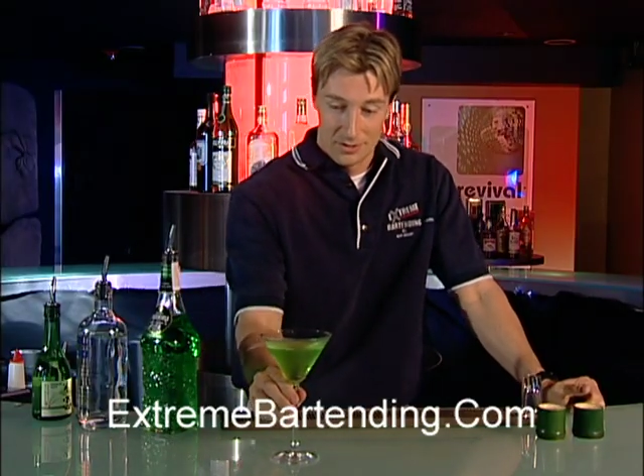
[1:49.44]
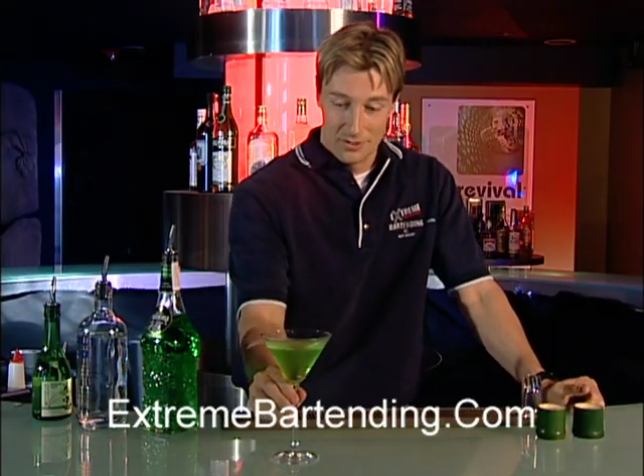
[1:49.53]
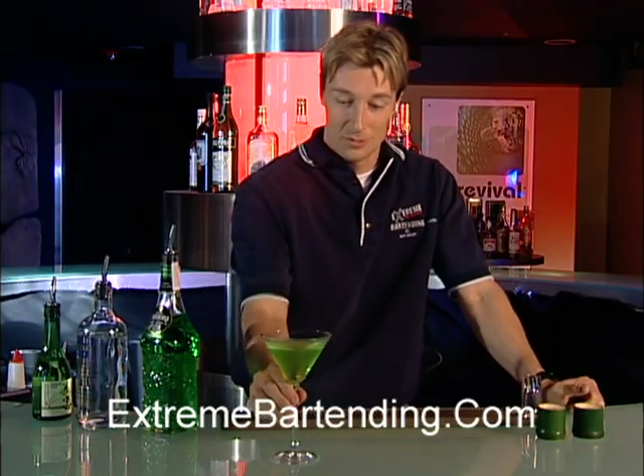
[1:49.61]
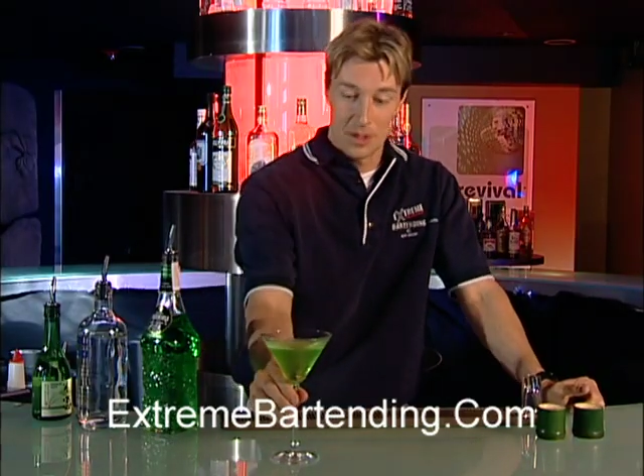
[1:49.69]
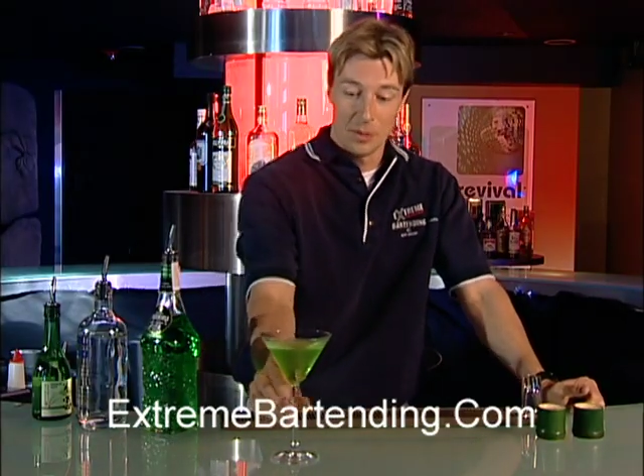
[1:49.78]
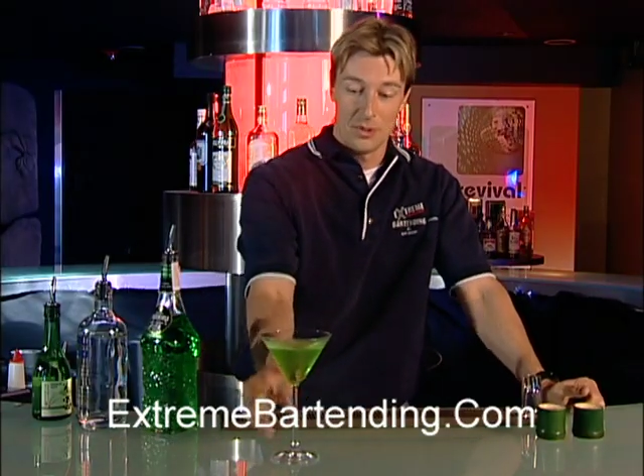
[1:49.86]

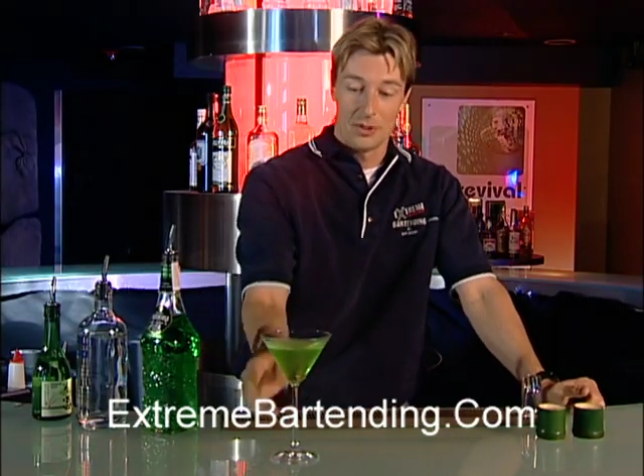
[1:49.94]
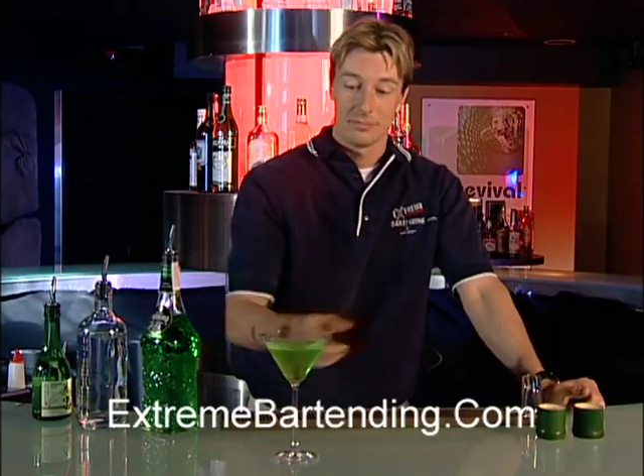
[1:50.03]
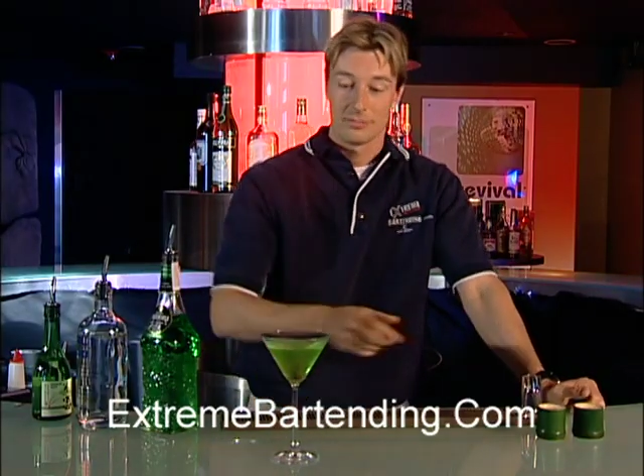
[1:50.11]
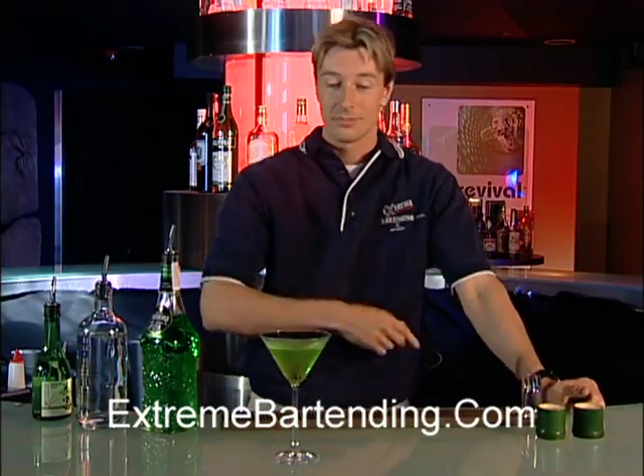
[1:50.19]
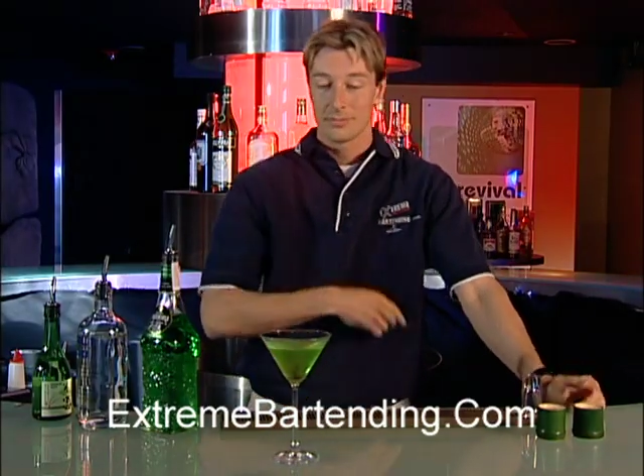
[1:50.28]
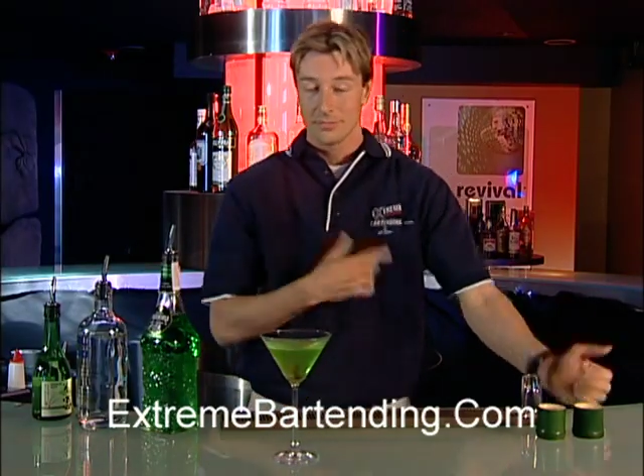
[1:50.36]
Remember,
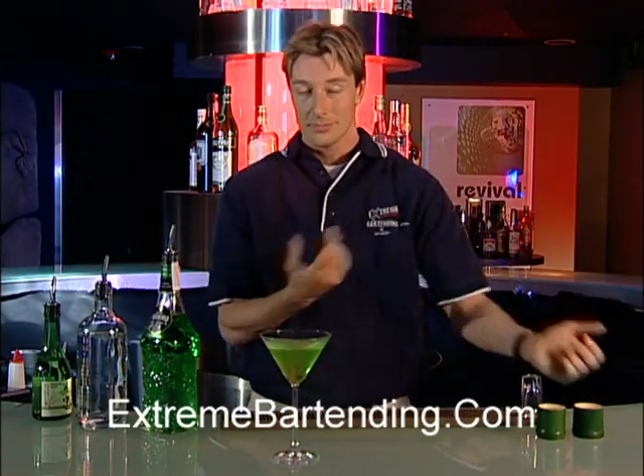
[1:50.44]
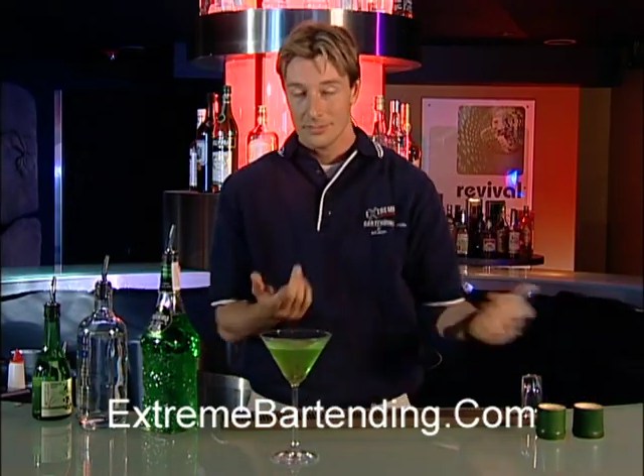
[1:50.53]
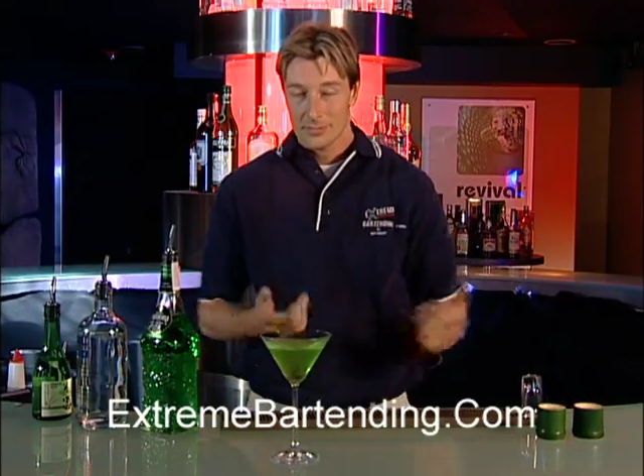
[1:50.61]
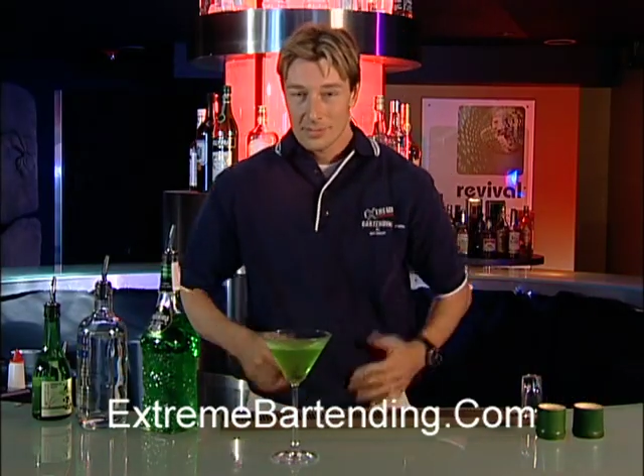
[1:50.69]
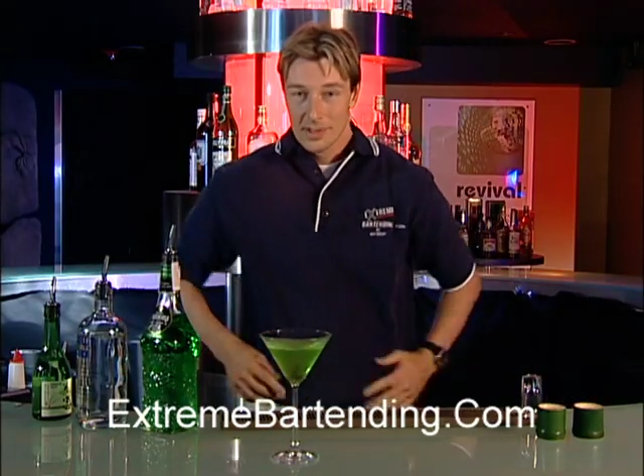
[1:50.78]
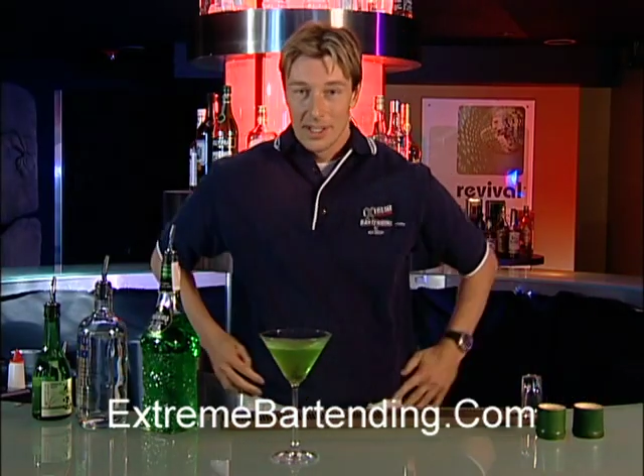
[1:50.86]

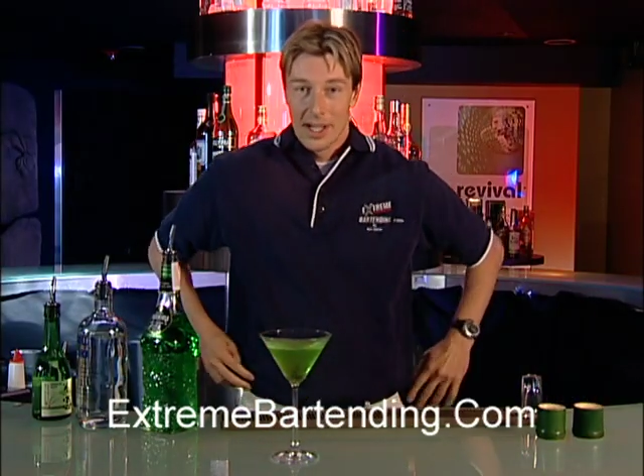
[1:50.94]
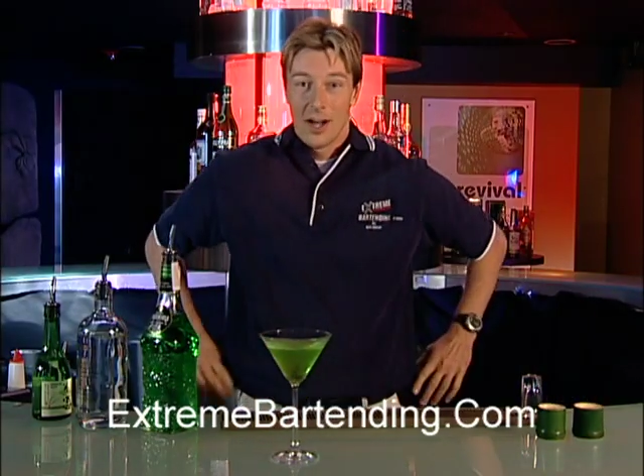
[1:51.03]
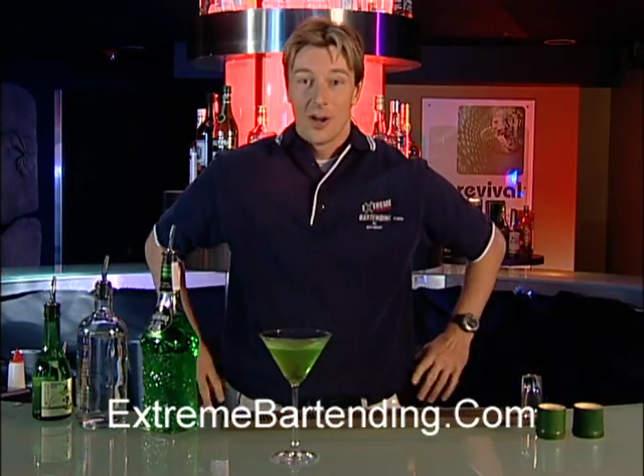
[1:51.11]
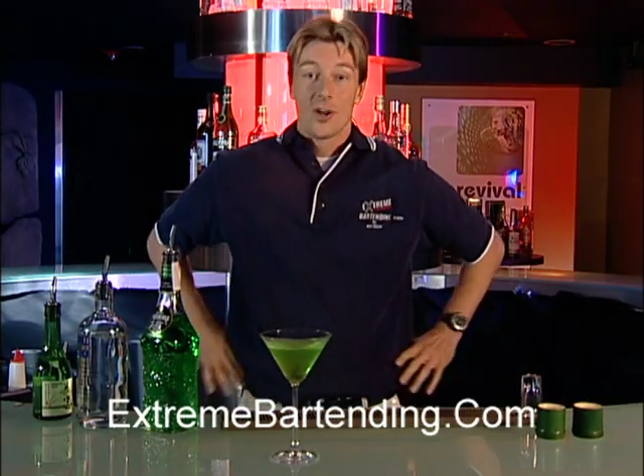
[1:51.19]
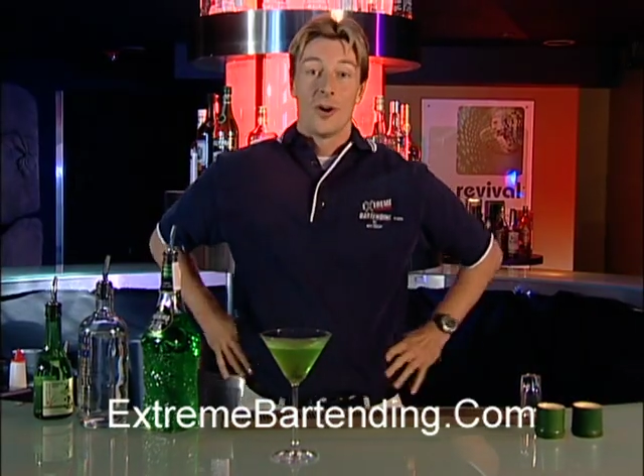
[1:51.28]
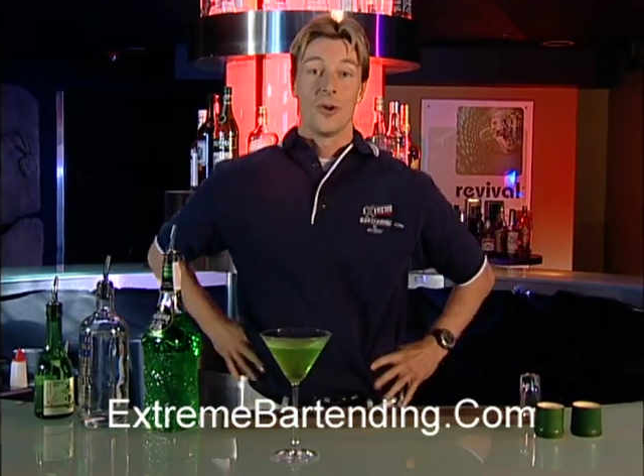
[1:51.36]

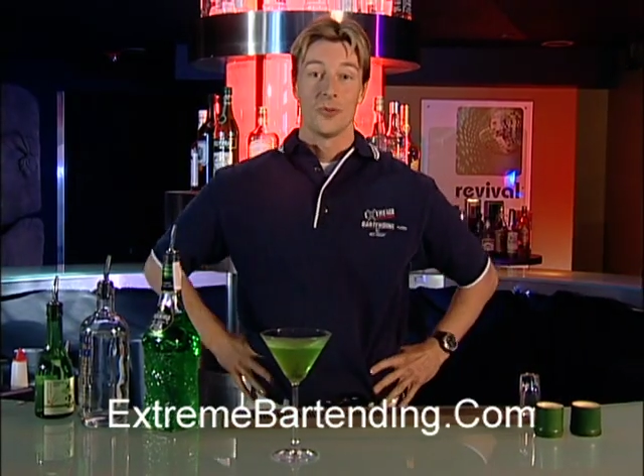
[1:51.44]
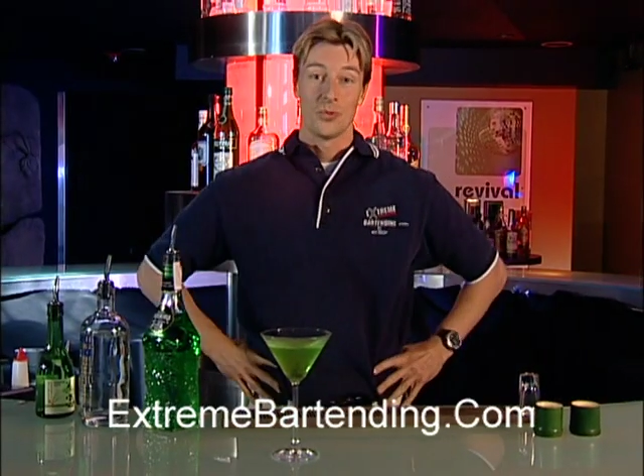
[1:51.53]
alcohol